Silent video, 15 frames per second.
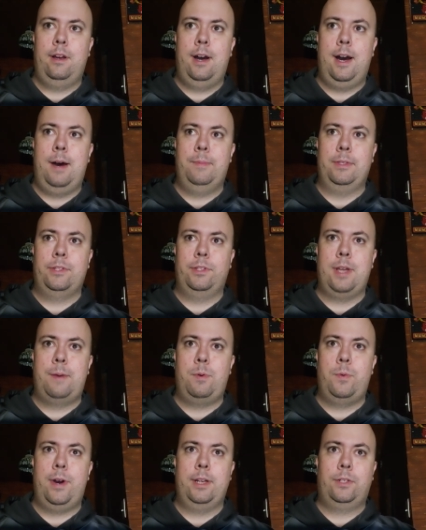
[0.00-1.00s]
It's a
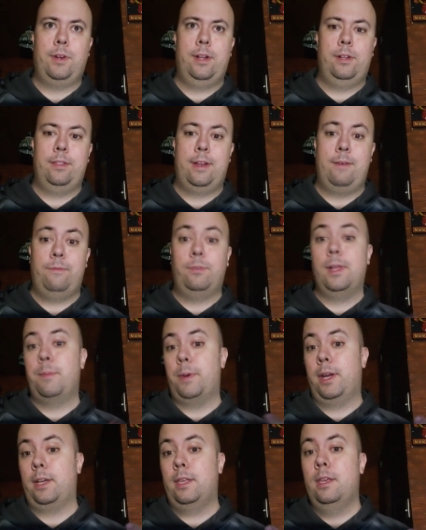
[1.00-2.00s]
double wide trailer that I'm
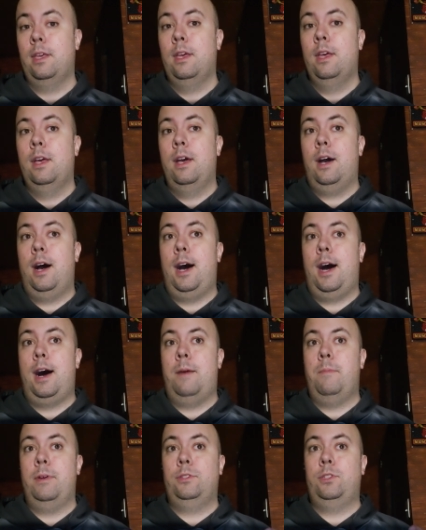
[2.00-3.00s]
flipping.
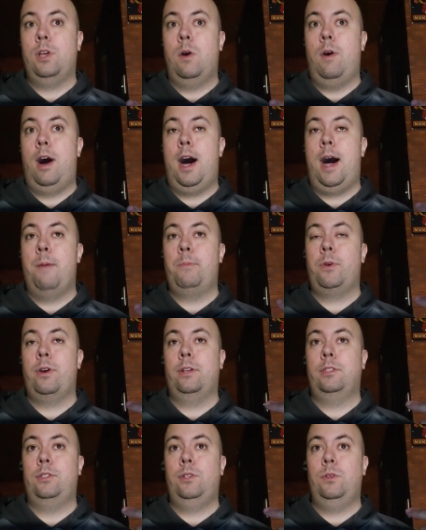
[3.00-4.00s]
So I'm
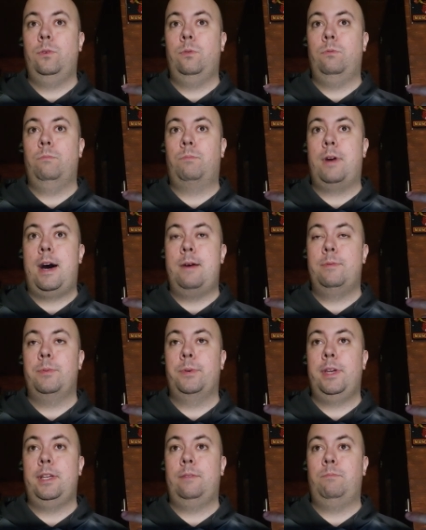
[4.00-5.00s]
going to
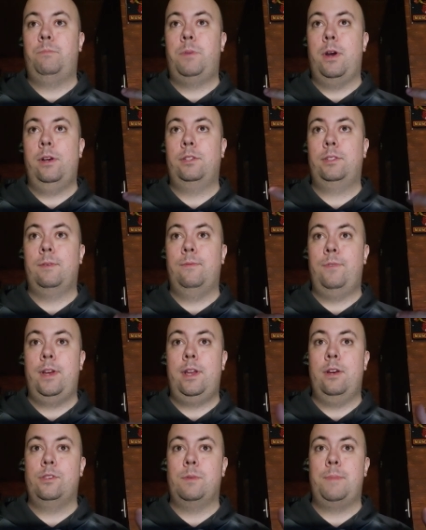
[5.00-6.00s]
probably post some
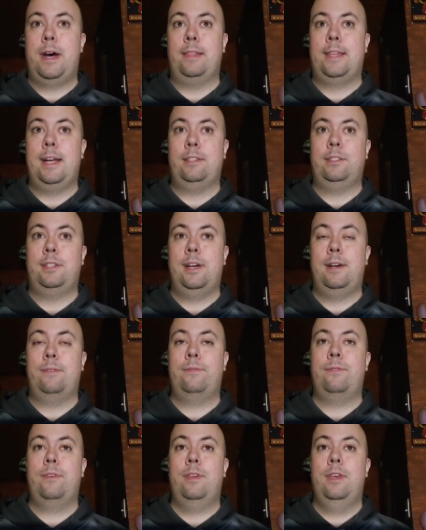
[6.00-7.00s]
videos about that stuff.